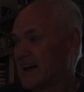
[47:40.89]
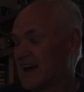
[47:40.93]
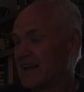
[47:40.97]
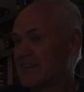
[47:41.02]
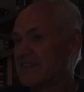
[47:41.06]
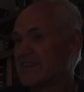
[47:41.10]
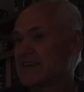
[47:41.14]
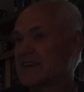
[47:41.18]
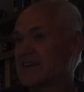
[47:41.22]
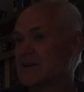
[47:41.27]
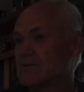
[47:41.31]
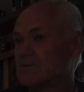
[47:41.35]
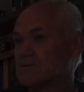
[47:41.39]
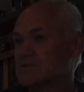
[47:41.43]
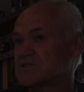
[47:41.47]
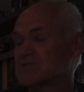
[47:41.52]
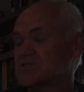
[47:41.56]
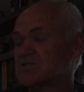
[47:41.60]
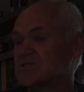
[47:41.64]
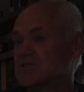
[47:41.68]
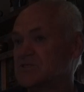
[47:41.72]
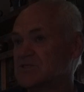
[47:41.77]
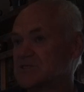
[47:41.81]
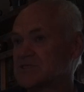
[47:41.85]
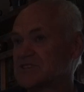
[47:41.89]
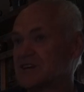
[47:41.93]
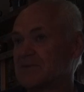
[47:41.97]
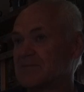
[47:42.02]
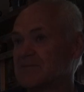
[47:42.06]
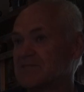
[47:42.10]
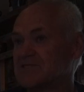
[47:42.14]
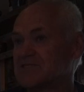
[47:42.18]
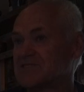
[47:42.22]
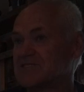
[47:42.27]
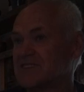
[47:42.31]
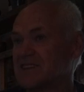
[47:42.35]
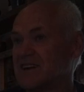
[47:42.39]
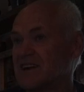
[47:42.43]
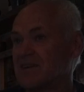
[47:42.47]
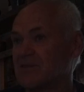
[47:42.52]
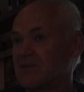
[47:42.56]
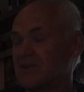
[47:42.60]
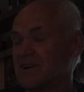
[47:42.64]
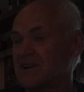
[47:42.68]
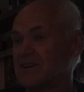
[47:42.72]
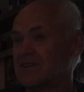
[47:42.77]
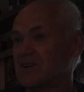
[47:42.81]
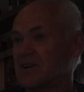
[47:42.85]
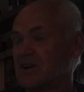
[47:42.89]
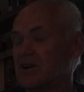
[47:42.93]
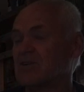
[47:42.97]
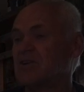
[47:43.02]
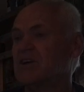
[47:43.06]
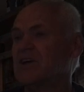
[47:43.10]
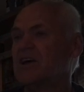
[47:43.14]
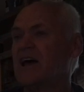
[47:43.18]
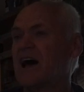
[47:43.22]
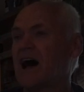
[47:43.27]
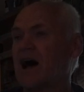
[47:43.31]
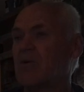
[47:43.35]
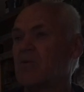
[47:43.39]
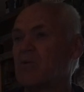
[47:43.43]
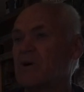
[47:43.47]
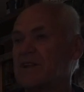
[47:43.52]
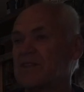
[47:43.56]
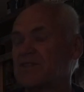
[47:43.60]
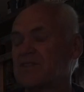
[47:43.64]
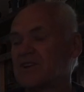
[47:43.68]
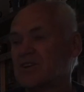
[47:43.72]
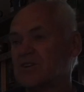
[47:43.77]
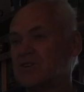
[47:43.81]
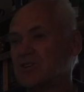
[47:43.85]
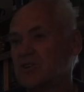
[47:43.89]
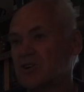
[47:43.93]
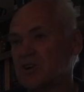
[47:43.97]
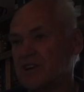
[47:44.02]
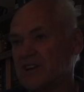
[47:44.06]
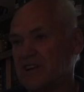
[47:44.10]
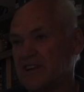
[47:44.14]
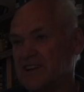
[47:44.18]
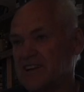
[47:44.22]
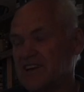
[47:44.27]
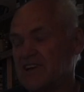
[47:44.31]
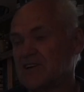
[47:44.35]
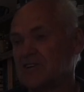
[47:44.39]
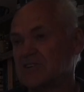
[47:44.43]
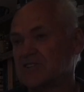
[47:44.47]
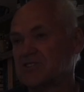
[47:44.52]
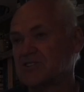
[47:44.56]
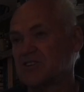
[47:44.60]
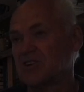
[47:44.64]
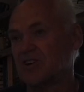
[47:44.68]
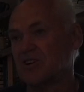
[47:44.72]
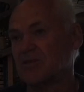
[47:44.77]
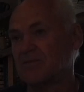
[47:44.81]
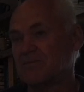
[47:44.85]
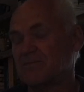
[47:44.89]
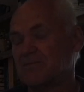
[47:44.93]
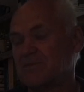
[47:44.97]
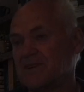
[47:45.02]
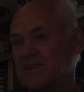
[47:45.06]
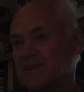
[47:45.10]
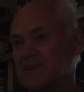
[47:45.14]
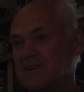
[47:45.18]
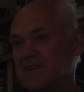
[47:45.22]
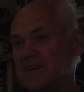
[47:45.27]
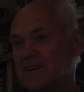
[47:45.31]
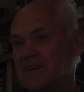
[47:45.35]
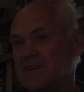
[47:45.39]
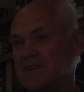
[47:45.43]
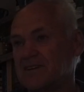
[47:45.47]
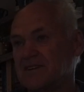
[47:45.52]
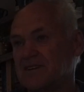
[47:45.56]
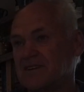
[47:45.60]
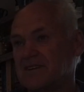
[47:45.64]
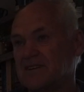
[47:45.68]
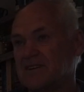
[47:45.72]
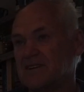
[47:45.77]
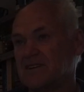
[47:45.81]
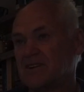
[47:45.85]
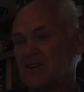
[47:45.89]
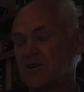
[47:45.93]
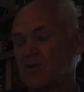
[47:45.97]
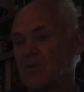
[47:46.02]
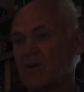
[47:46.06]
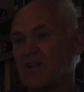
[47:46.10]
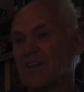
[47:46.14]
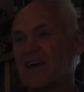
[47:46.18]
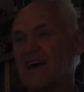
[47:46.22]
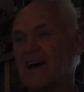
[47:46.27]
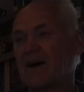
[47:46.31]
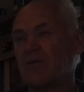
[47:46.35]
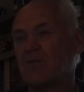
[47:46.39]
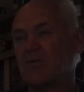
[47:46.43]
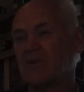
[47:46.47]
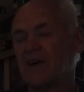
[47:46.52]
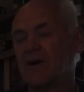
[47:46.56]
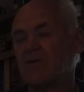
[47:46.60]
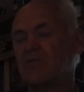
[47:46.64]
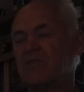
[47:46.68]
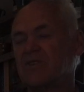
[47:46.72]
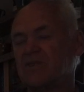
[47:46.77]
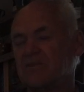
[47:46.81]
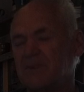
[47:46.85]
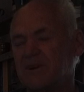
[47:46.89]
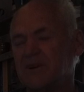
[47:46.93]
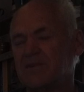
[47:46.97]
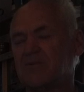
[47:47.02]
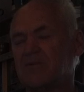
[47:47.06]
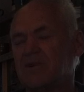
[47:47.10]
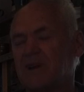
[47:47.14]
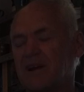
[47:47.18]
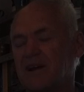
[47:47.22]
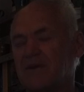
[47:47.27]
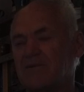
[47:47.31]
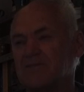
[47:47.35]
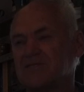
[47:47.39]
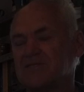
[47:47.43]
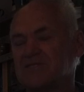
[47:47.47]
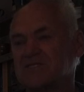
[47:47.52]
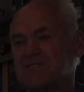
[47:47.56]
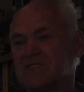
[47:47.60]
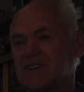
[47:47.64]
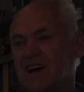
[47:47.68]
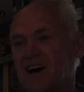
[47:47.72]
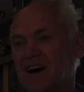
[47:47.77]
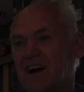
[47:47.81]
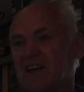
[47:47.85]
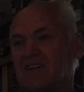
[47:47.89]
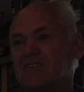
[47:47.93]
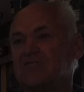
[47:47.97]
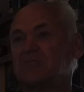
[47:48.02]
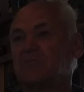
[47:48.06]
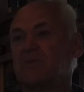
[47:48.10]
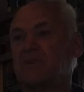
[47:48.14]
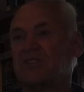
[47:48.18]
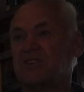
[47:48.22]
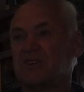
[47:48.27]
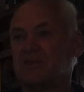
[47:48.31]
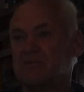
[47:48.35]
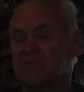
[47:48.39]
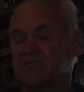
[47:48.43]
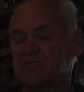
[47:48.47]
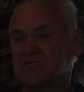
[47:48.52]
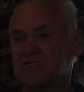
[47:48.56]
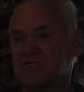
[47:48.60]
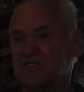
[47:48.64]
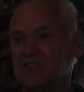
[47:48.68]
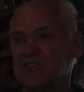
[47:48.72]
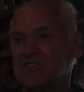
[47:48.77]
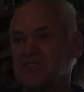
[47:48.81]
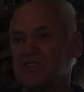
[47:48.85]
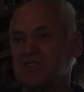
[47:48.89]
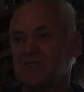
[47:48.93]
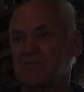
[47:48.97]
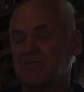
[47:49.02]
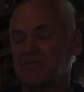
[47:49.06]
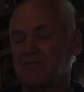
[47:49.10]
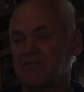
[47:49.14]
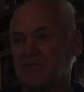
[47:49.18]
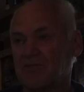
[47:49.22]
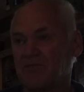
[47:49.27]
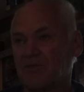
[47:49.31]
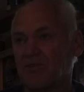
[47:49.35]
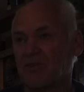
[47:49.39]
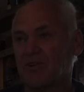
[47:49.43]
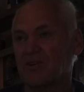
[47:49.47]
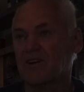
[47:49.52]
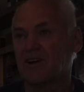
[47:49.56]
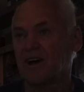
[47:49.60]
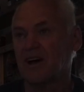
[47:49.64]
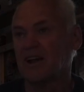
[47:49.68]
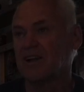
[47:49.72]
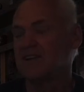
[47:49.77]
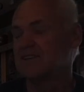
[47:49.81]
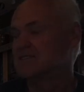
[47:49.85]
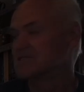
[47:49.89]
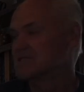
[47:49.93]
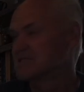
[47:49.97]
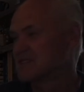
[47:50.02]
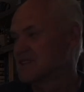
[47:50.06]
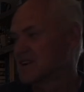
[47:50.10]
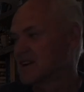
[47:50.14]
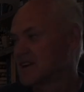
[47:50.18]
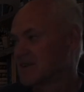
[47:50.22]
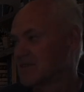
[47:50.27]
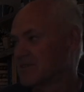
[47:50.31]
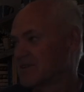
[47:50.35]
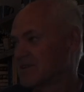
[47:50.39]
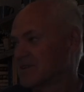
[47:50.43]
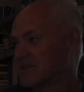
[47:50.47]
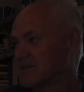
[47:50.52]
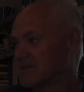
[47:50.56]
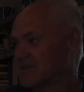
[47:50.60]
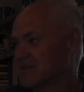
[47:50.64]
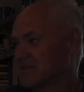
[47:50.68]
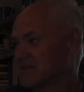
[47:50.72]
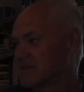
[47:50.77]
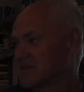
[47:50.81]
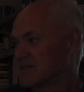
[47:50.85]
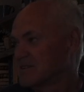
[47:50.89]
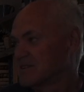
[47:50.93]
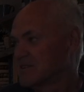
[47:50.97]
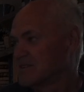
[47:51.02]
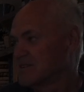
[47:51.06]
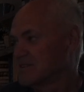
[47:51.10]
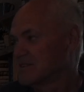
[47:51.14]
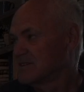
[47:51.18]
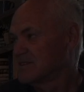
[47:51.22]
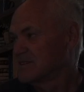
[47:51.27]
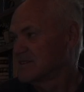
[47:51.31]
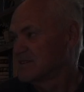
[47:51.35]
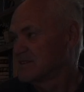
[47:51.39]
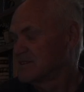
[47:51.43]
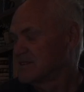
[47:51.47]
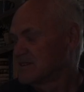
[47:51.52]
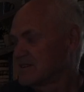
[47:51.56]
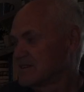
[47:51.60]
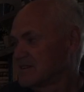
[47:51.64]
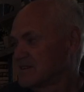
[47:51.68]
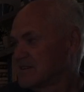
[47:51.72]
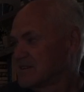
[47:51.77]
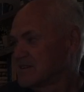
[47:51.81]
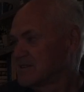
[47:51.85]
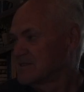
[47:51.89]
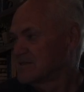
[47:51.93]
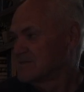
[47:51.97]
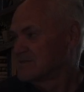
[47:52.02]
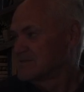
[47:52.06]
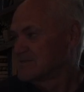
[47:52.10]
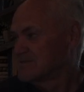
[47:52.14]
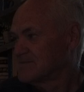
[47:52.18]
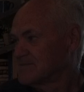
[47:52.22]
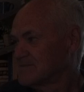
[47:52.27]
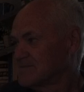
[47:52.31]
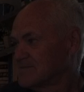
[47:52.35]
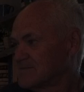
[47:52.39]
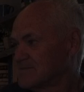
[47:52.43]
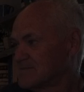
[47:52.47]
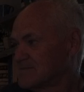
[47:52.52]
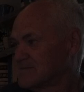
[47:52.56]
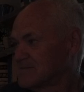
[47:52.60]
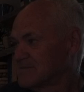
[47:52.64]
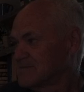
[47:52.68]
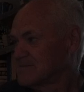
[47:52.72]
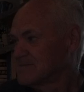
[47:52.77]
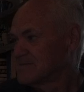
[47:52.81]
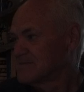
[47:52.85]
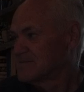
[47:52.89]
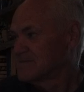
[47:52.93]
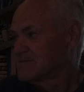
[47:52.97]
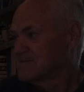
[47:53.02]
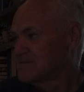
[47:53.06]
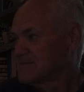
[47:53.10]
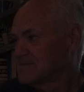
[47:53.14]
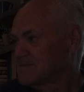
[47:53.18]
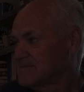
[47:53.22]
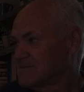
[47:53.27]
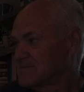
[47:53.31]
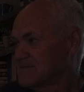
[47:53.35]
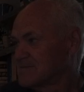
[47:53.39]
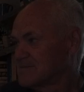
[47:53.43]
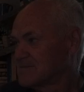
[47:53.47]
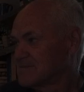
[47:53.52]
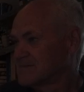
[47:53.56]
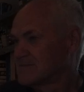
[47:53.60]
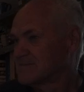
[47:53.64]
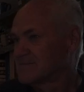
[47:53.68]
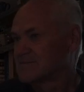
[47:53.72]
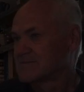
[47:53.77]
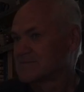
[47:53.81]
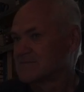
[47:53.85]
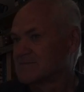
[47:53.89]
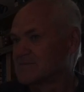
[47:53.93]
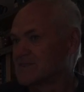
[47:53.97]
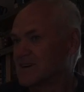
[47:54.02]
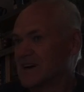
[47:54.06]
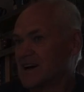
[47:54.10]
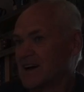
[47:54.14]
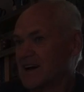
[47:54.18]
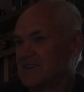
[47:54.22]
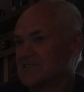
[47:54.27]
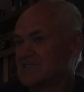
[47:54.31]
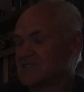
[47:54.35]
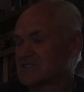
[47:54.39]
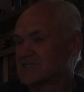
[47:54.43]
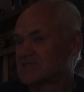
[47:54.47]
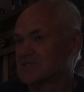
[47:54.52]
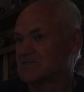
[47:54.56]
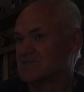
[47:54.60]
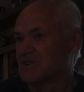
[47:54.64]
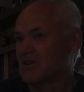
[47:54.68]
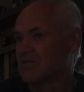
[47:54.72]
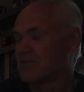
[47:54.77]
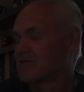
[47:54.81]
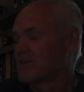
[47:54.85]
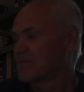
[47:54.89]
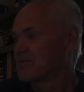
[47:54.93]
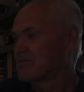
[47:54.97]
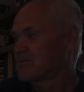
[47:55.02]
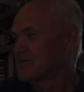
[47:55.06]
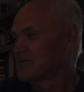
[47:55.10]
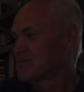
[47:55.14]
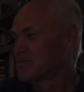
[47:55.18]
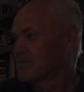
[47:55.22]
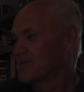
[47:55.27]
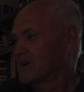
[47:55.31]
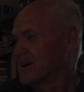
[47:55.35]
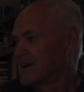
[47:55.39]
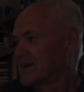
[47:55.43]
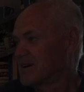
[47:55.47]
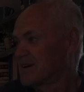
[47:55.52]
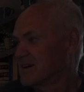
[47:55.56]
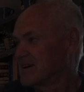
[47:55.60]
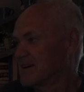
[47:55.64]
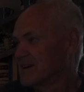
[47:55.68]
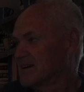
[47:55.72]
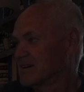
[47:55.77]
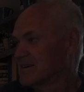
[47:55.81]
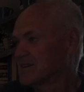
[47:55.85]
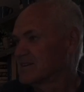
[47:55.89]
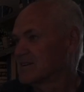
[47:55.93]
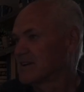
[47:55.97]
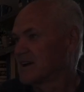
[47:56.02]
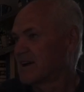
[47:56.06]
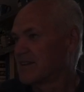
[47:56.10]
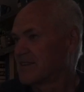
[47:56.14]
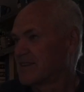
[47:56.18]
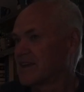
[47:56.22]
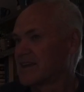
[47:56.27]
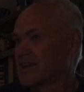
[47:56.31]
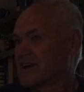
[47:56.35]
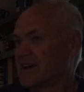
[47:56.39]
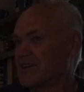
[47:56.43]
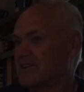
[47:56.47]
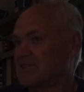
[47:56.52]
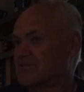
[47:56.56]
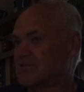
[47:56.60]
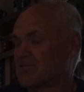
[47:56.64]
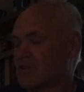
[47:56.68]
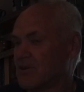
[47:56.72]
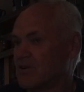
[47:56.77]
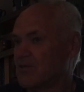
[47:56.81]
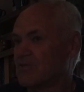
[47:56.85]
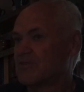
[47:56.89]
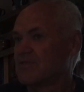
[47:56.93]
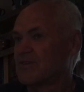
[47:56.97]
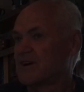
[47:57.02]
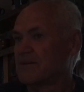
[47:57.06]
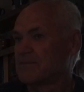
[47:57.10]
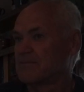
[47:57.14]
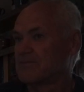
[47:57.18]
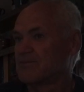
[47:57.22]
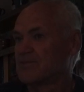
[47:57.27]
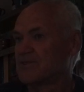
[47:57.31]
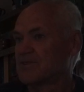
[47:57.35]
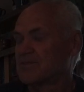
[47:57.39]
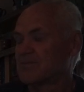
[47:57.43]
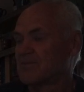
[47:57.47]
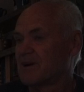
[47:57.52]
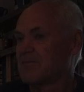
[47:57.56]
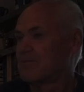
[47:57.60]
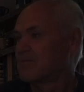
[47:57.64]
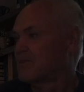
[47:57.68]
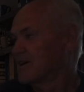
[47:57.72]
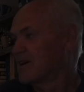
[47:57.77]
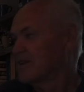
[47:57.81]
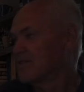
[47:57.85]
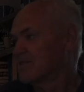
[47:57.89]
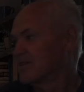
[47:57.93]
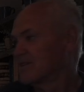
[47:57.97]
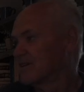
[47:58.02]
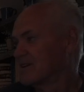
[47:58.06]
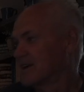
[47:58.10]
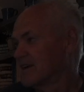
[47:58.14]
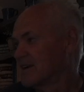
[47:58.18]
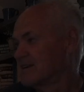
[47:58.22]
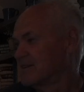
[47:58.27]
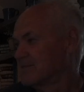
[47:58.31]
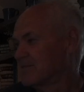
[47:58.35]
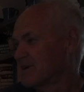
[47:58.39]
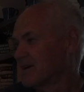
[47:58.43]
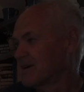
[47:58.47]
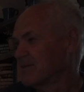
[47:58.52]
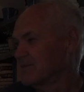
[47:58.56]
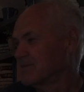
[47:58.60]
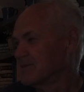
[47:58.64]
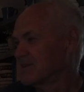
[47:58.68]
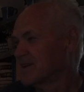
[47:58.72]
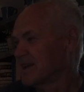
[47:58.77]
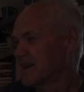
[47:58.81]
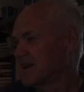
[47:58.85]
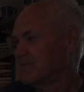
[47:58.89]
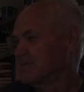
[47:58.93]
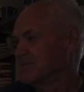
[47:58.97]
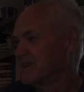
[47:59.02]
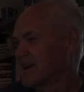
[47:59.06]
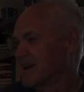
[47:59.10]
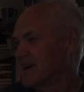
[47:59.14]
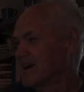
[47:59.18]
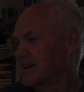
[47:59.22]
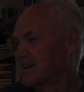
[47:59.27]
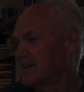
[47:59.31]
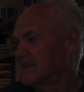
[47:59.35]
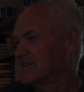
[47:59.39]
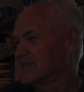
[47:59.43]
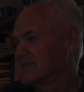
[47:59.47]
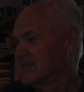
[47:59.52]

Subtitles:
Yeah, I think it was 2 summers that I went. I went there during an interterm period. Well, that would have been when I was in college, but it was the year before college that I went. How did you get to Chicago from Arkansas? Well, I just drove up with my. I think I drove up with my brother. He probably came down.